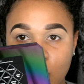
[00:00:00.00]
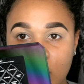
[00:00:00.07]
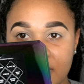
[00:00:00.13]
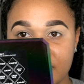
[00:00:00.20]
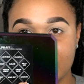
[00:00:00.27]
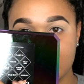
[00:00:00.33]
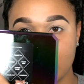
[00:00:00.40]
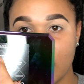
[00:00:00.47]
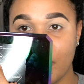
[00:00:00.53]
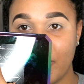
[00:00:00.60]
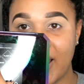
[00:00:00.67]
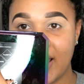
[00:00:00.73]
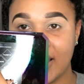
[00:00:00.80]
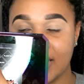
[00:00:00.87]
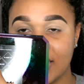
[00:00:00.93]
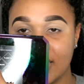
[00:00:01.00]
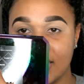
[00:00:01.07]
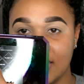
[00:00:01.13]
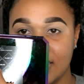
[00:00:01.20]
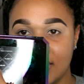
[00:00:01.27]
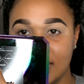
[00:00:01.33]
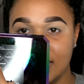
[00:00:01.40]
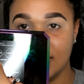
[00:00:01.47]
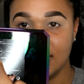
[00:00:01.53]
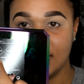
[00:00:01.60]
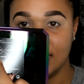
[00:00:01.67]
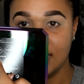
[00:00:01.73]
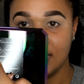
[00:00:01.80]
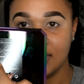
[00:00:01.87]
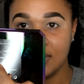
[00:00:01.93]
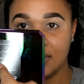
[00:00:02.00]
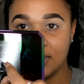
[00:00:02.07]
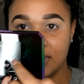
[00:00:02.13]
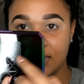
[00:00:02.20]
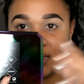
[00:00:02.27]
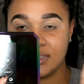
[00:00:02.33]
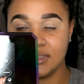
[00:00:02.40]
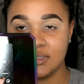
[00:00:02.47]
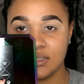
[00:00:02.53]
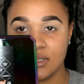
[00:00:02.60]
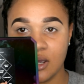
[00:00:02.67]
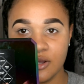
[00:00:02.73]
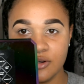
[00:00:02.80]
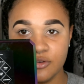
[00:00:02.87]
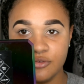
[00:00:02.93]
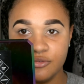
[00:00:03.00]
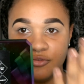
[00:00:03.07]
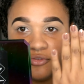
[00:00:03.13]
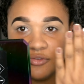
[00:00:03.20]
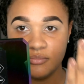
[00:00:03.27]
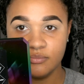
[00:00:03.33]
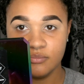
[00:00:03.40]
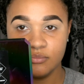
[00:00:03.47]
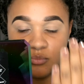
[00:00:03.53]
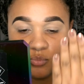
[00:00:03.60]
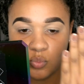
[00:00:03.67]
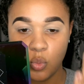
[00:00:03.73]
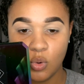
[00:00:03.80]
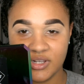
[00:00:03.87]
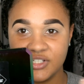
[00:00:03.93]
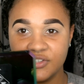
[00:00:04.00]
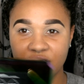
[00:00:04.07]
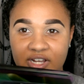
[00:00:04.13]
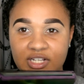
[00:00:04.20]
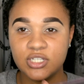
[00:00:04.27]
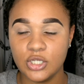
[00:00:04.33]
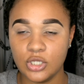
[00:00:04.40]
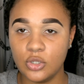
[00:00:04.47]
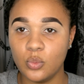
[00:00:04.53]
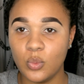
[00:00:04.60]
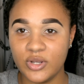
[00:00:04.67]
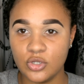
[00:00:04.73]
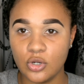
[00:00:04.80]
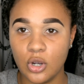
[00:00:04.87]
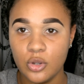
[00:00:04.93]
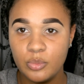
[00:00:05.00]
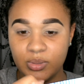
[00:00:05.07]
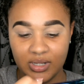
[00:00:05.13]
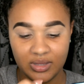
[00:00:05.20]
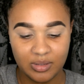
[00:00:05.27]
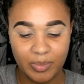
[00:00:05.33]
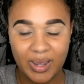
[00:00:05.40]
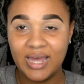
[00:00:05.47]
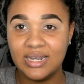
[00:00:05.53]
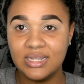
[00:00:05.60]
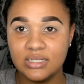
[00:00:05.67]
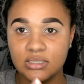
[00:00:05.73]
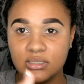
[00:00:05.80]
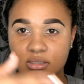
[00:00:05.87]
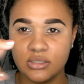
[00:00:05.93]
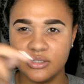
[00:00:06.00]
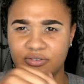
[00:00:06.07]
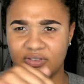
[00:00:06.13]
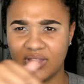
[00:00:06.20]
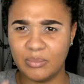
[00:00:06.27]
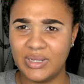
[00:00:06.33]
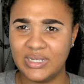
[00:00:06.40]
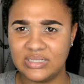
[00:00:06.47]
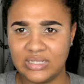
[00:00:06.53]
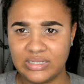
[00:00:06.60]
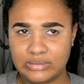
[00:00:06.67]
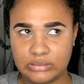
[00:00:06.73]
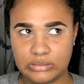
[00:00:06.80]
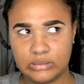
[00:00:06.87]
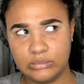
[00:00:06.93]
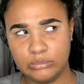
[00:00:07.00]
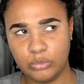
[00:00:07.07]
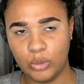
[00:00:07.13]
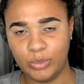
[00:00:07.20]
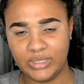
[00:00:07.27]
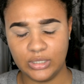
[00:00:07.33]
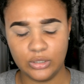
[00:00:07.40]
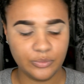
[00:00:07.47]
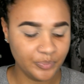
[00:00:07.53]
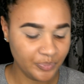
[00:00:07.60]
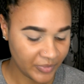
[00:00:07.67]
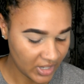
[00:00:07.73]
whatever's on the back is kind of what is facing you when you're opening the palette, so if that makes sense. Probably not.